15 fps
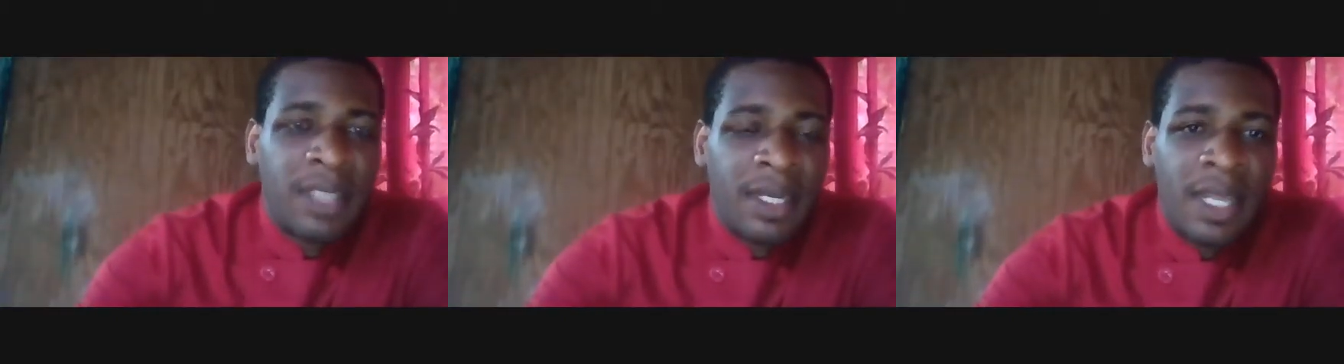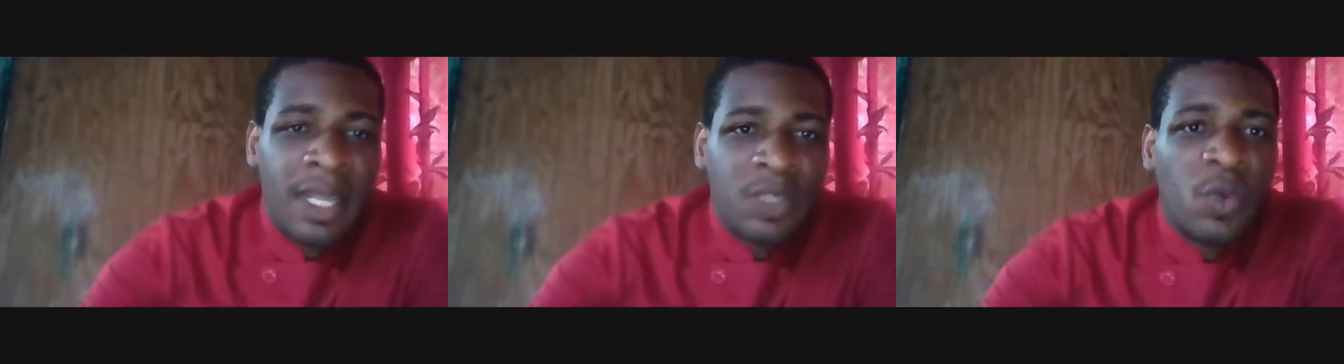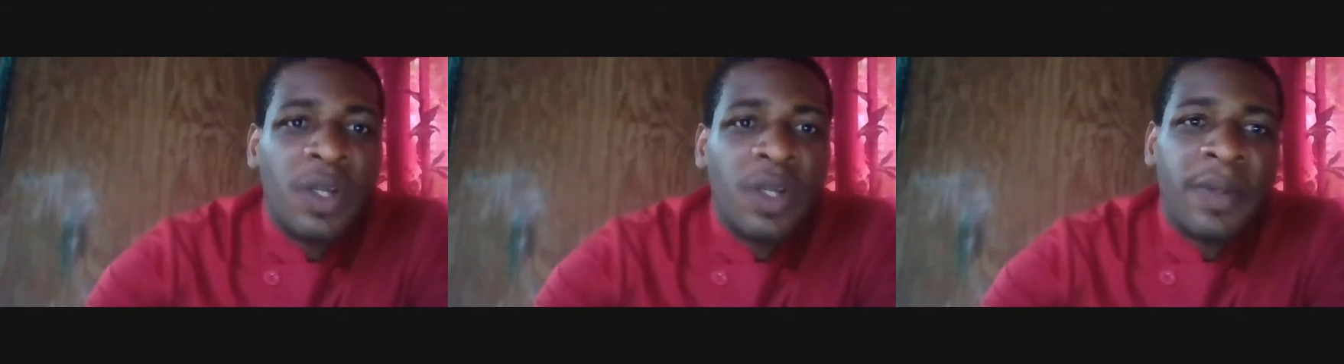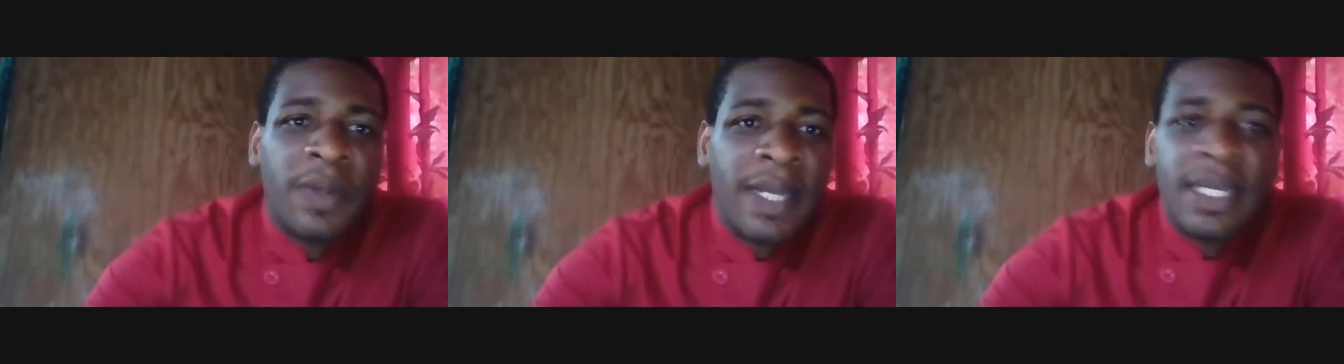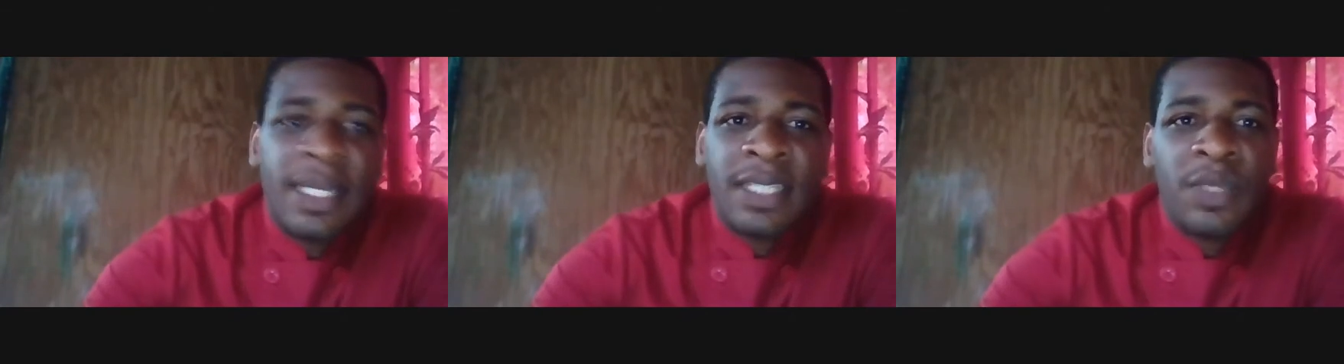and that's
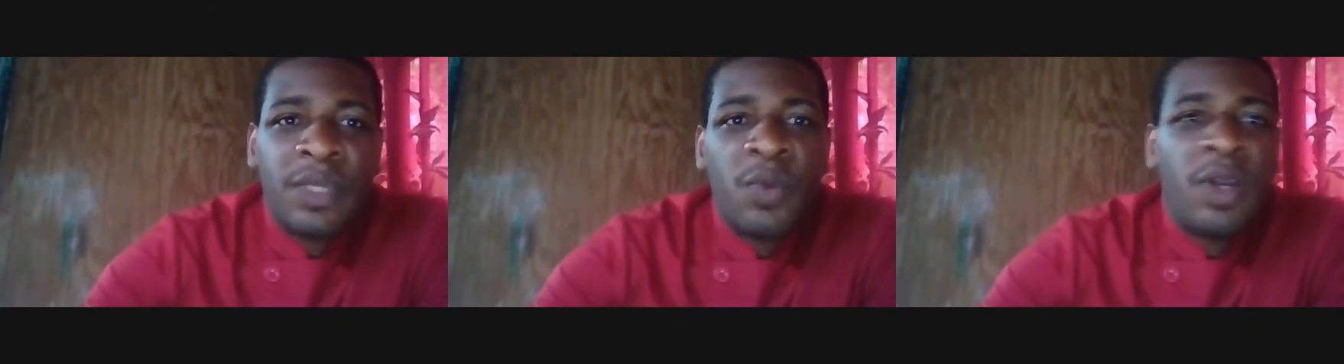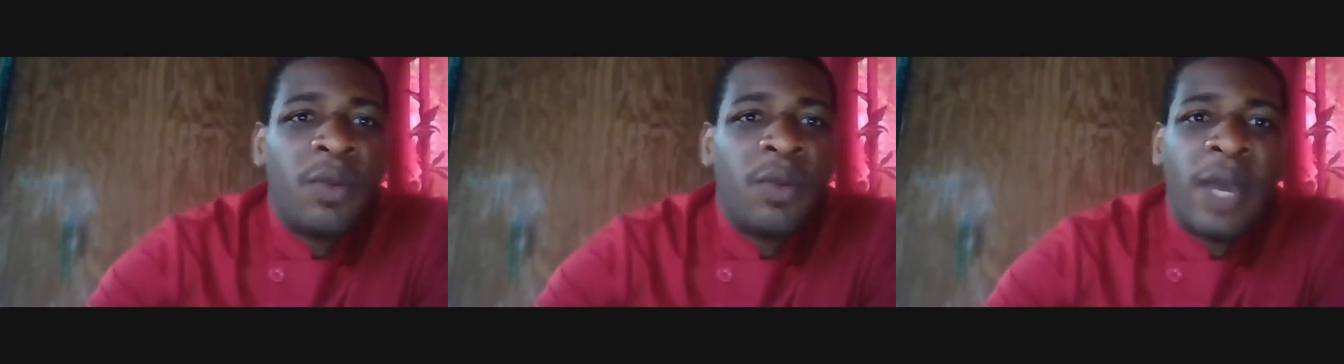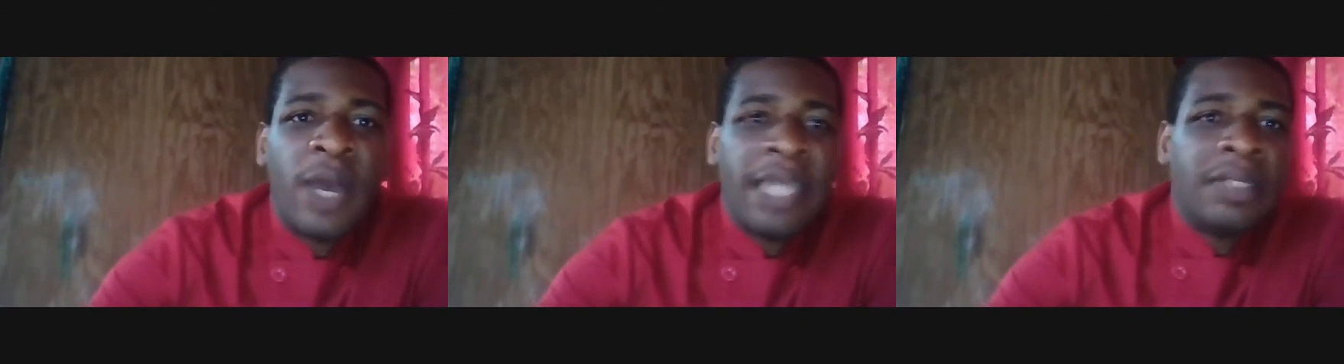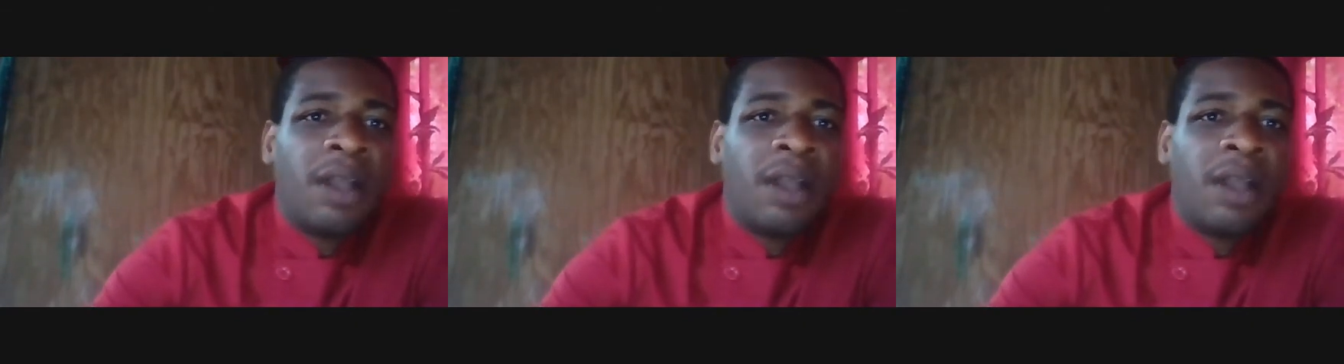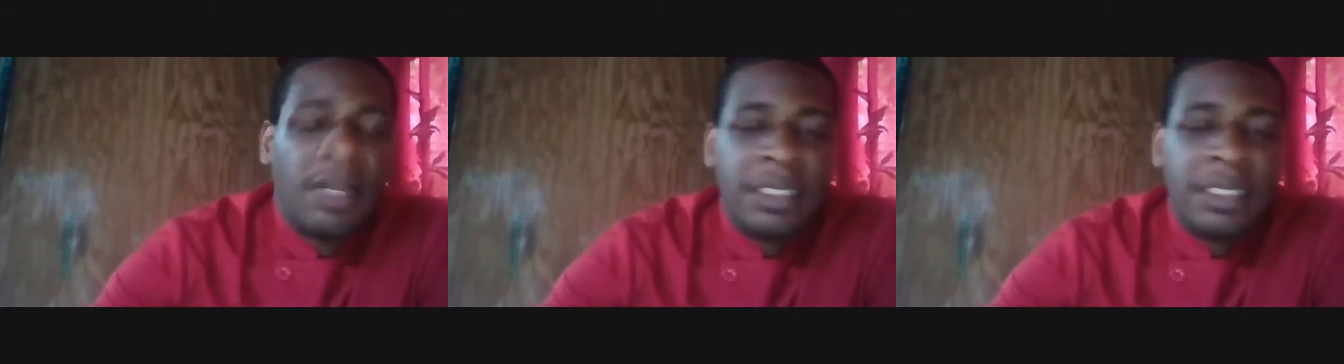worldwide. That's a worldwide
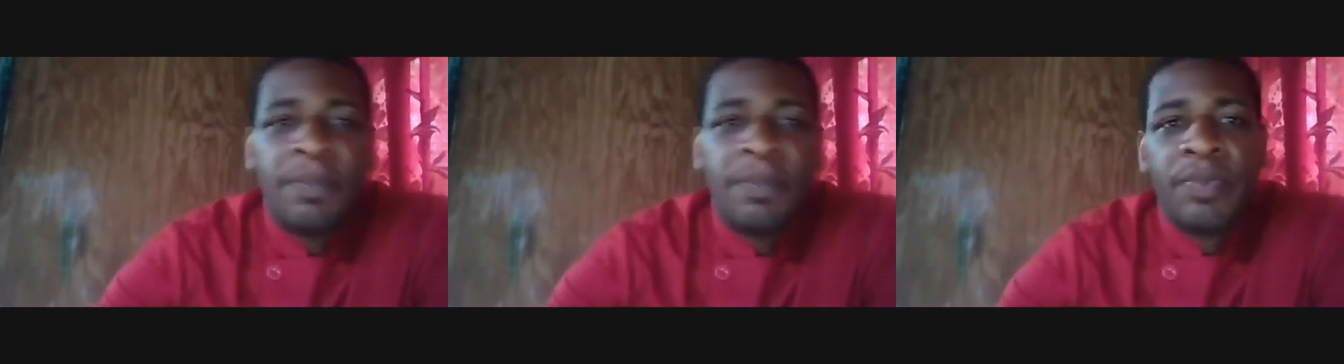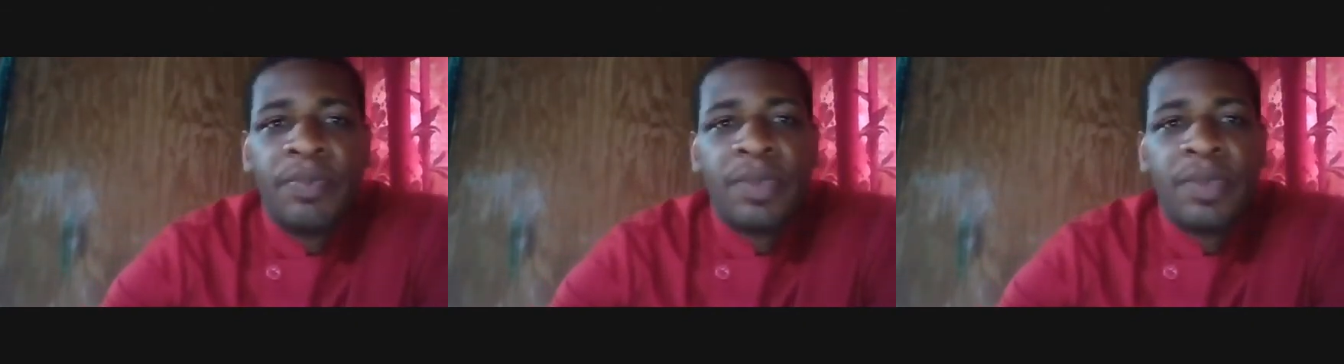concept.